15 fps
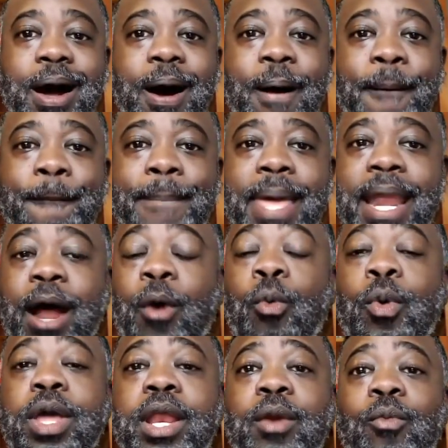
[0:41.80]
Um, and I
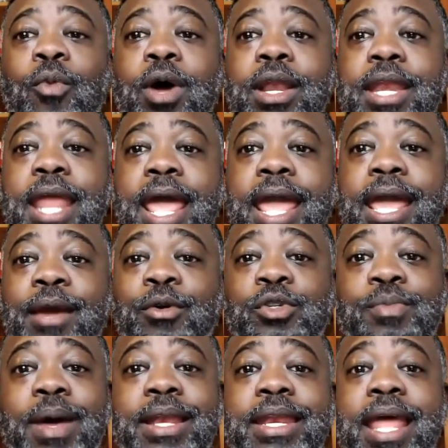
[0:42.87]
went in one day, it
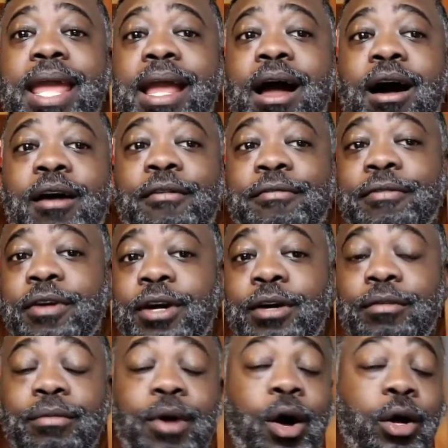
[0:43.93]
was my day off
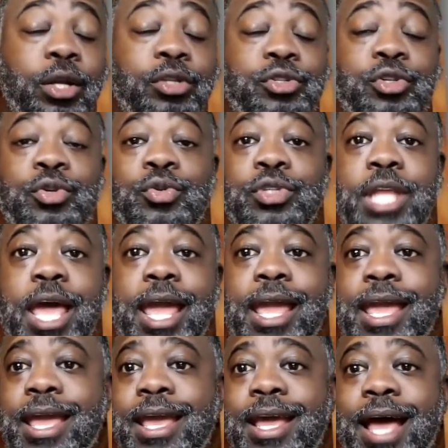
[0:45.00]
on a Tuesday.
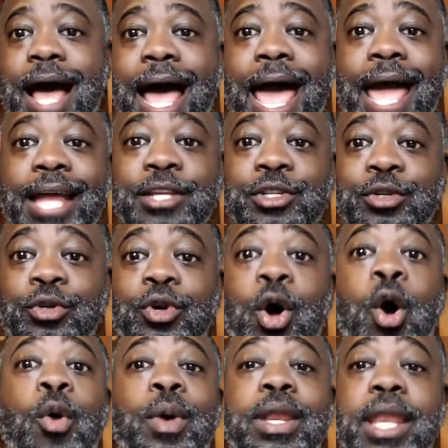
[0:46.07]
I had to
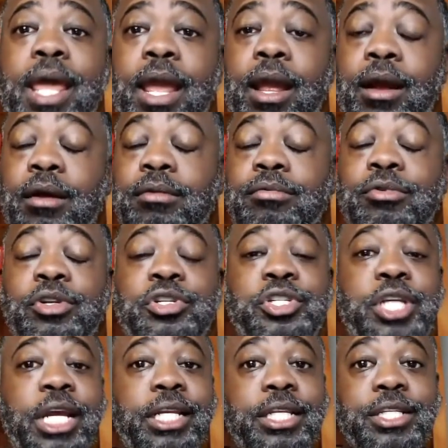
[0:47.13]
go in there,
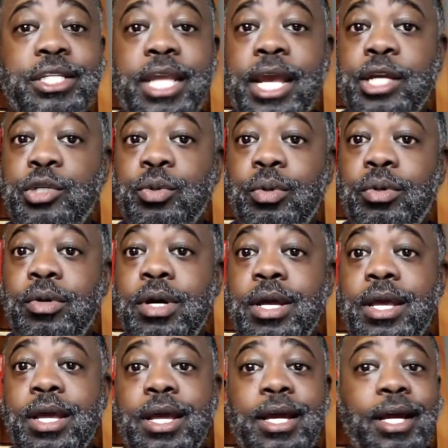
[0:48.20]
check the schedule,
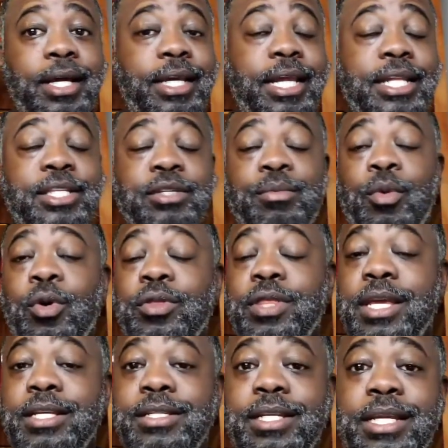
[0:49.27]
get some more
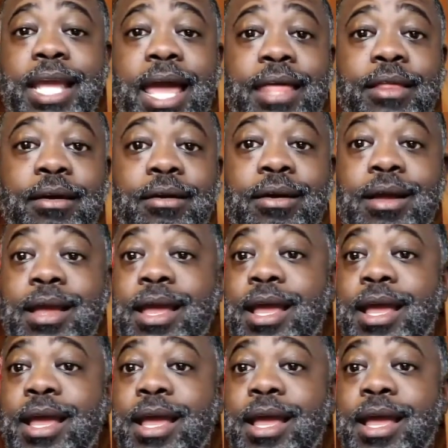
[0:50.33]
things together,